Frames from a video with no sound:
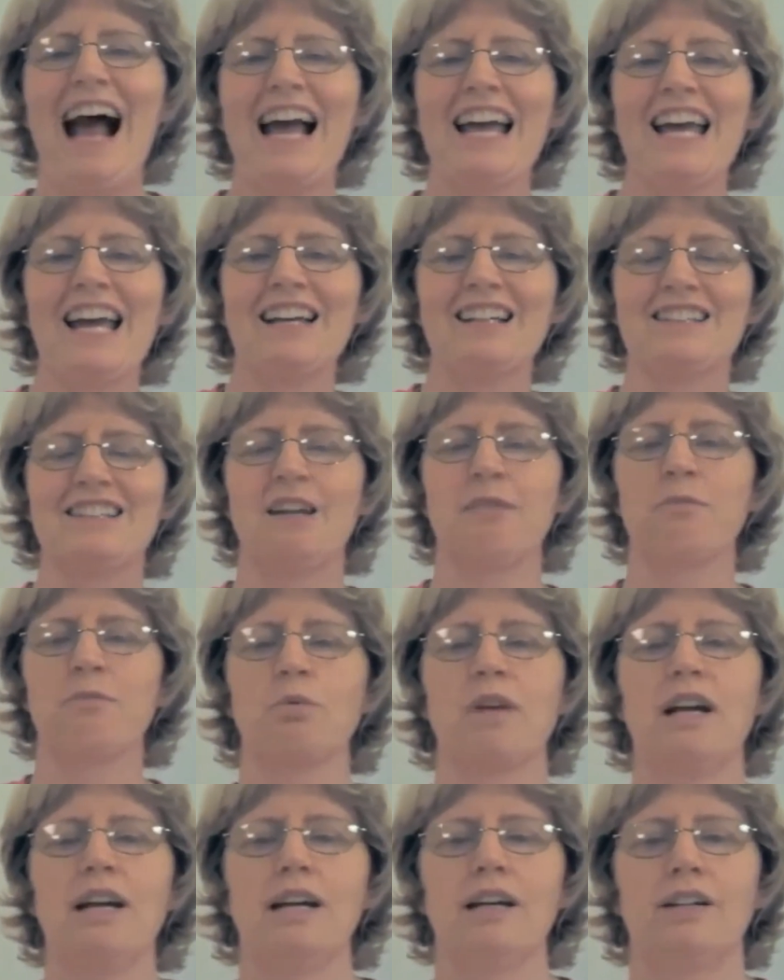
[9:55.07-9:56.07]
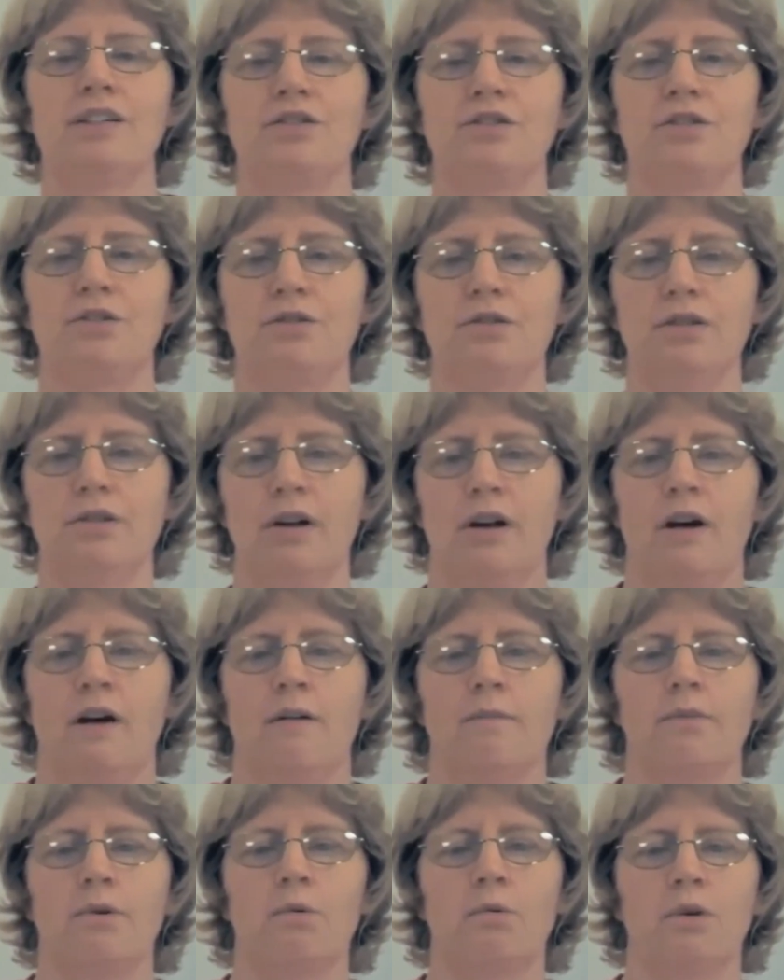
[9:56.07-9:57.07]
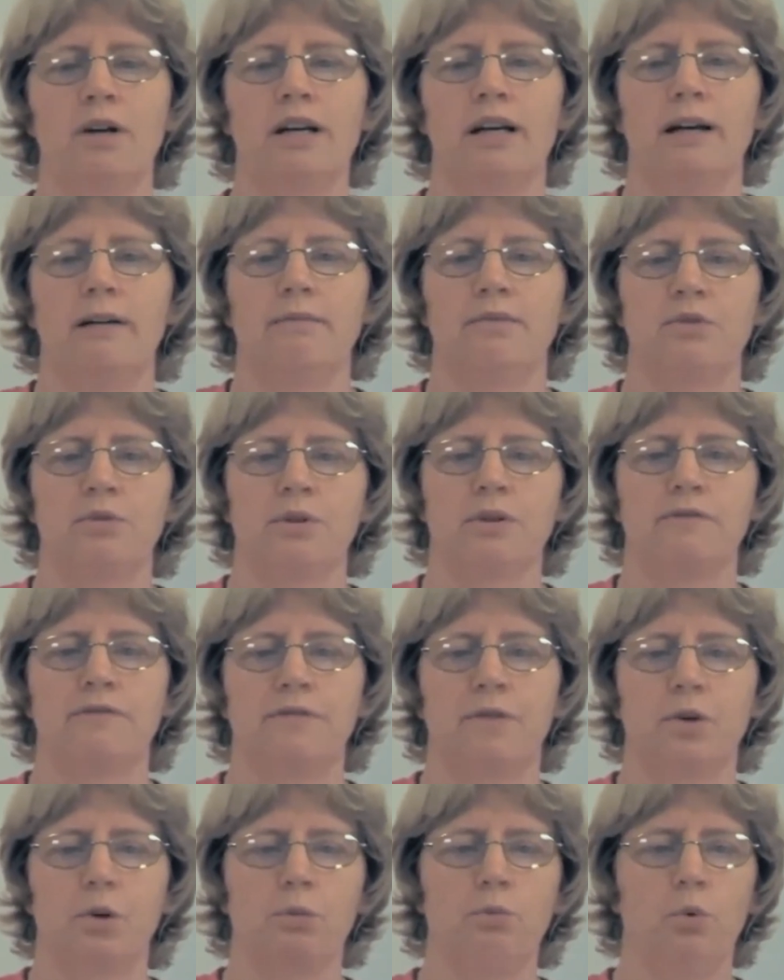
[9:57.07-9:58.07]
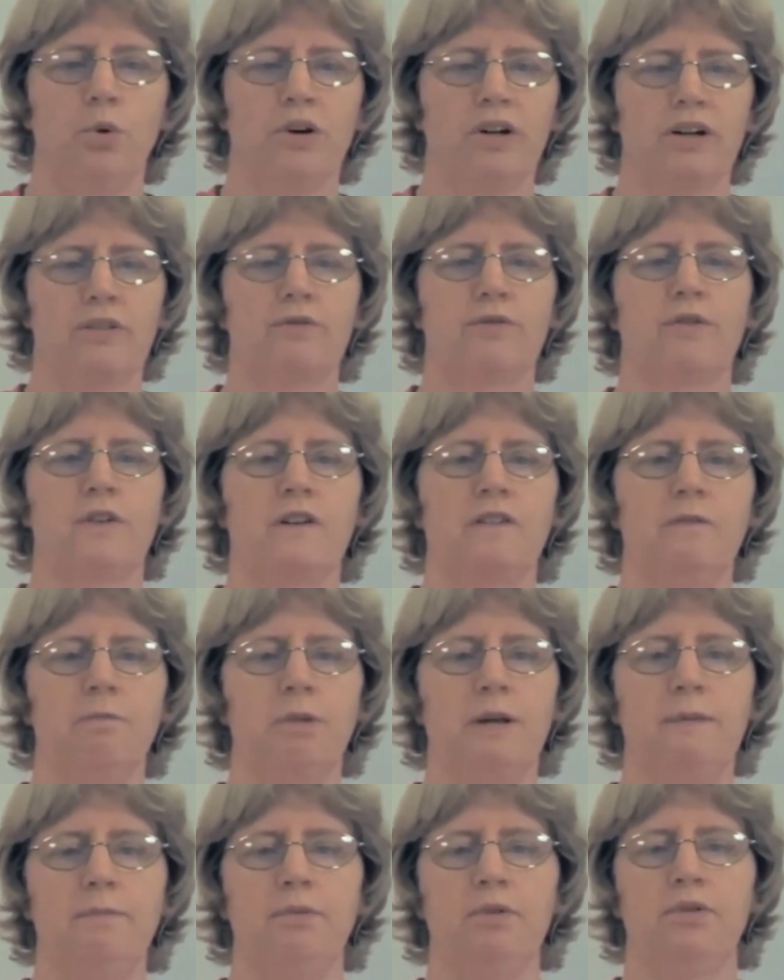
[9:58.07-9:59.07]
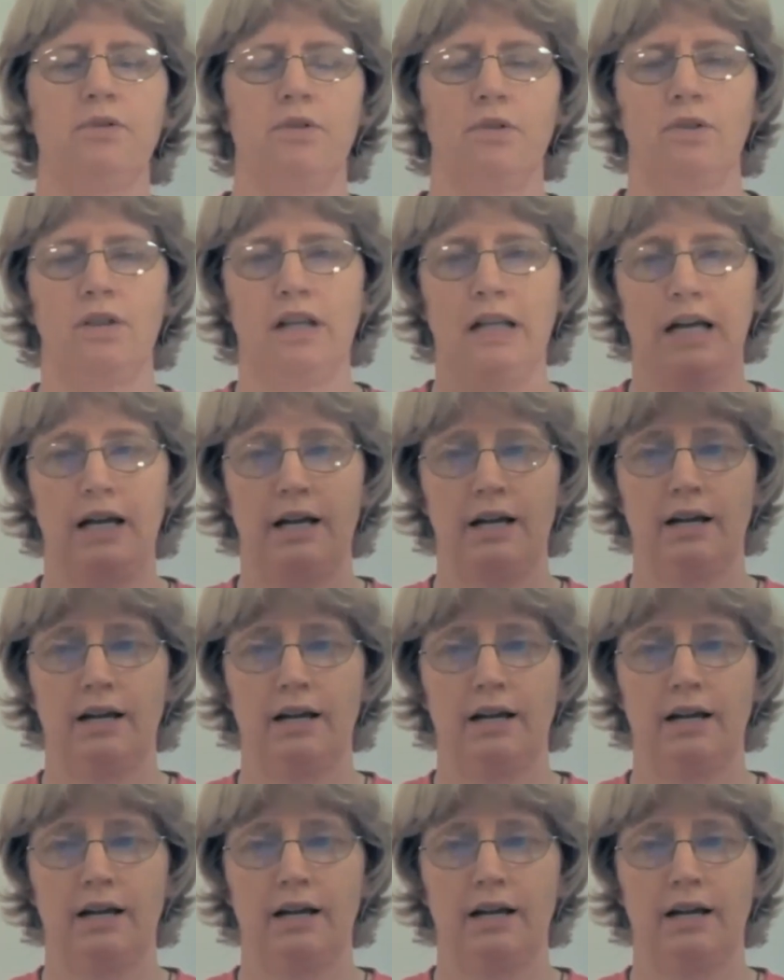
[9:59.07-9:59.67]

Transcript: I'm a right-handed shooter. But when I'm doing form work in front of people so that I